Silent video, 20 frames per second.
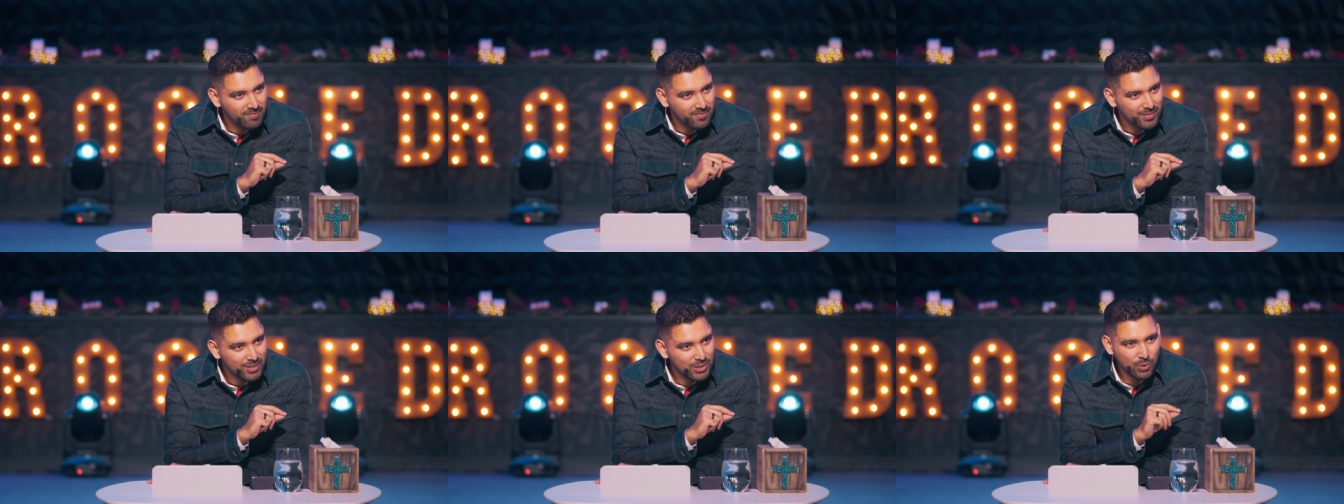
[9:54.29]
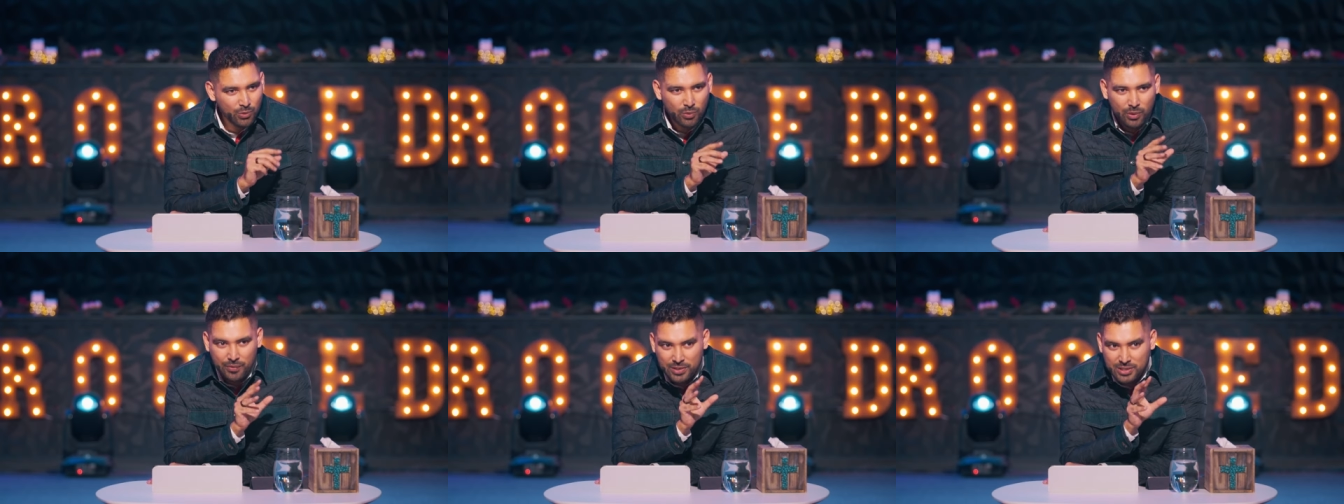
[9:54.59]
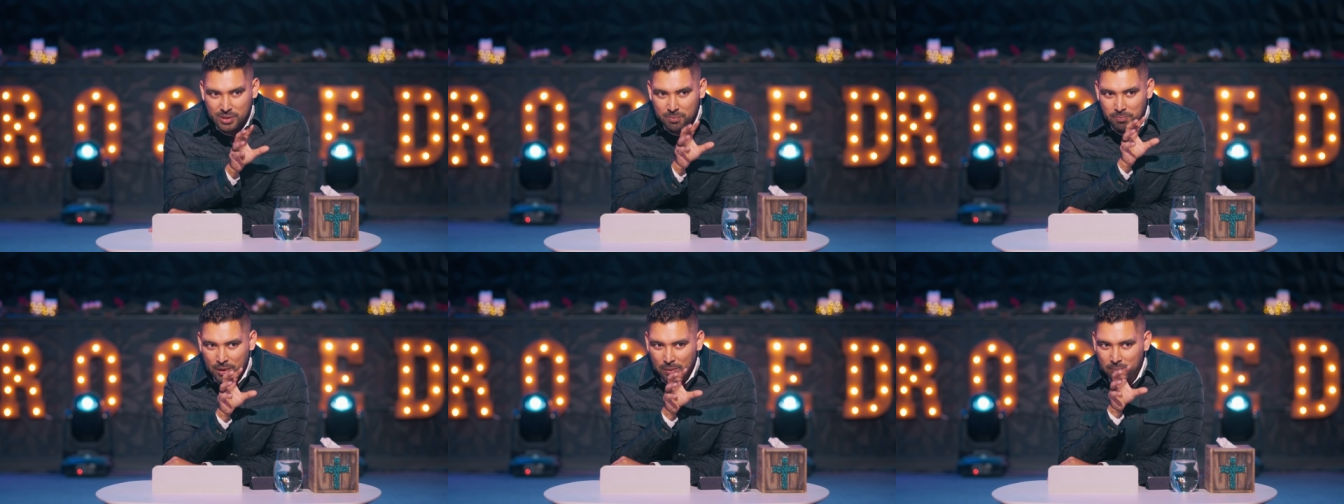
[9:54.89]
So, what was
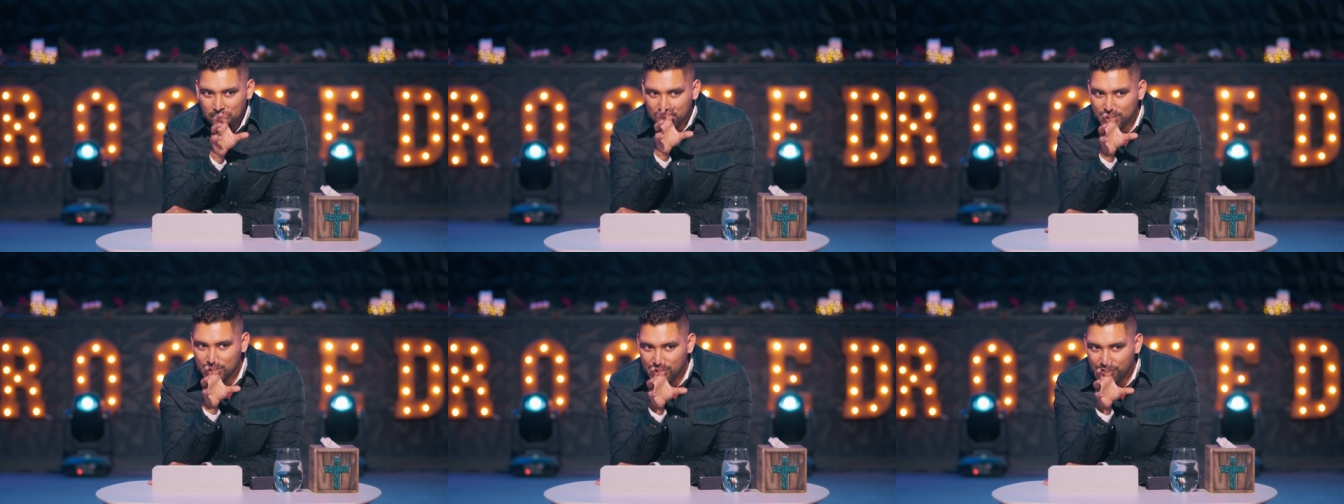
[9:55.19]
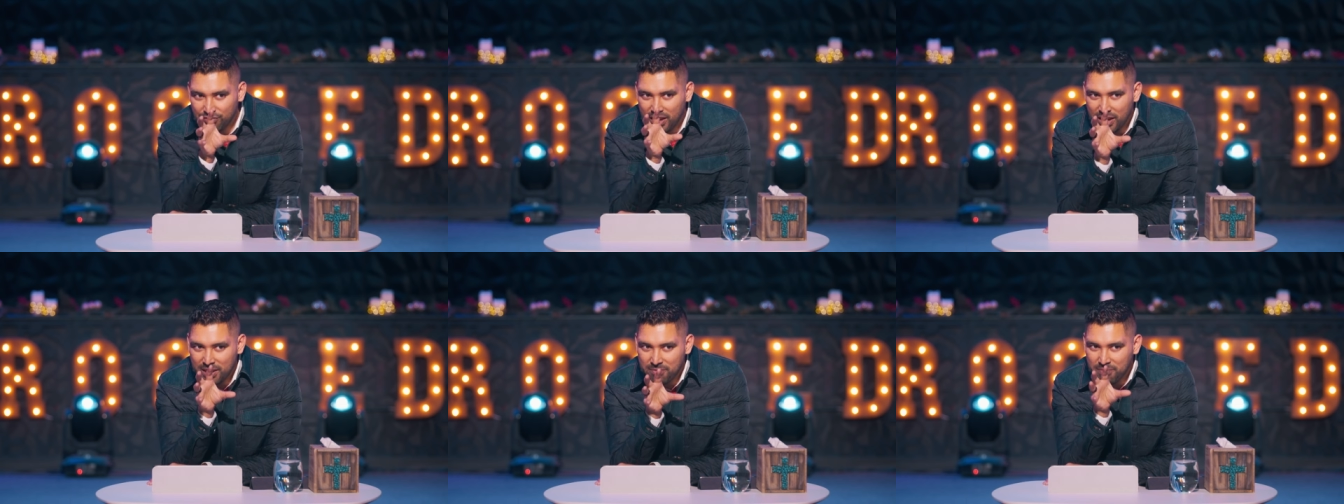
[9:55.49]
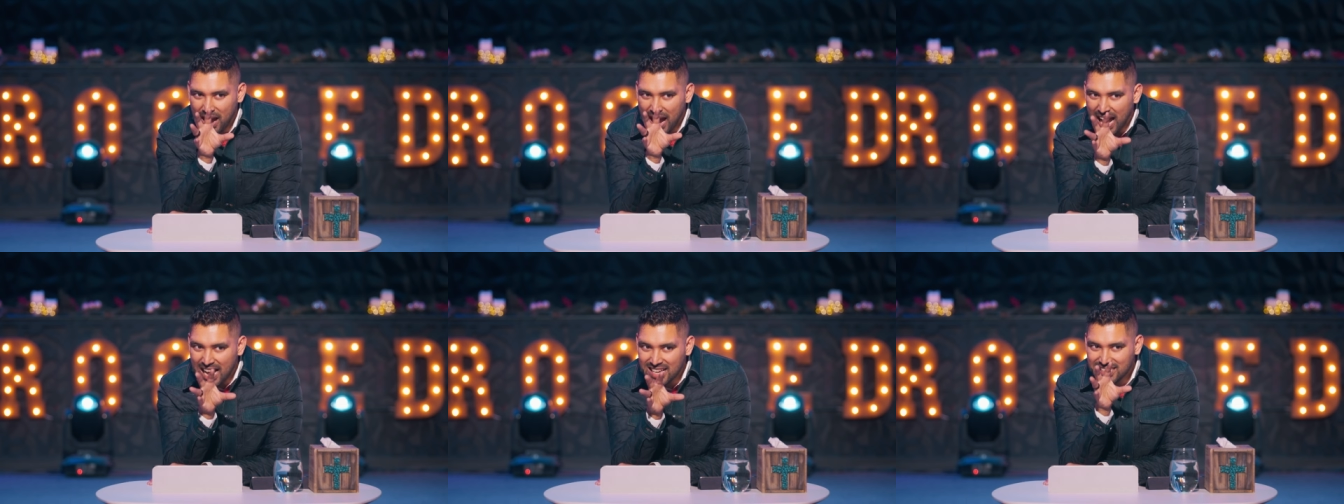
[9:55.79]
the purpose of
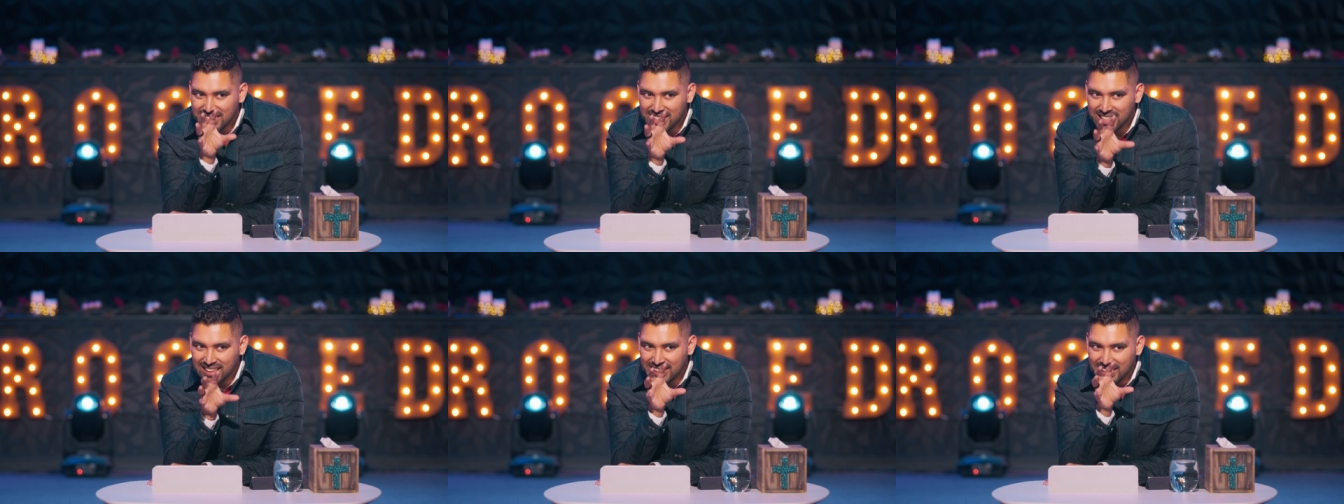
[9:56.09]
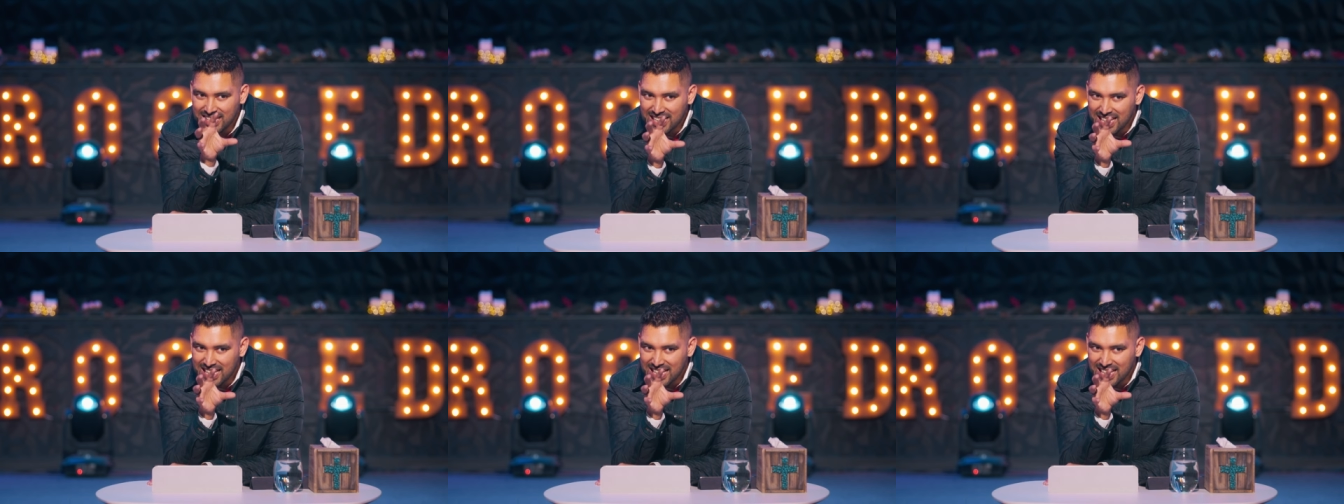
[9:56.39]
him asking the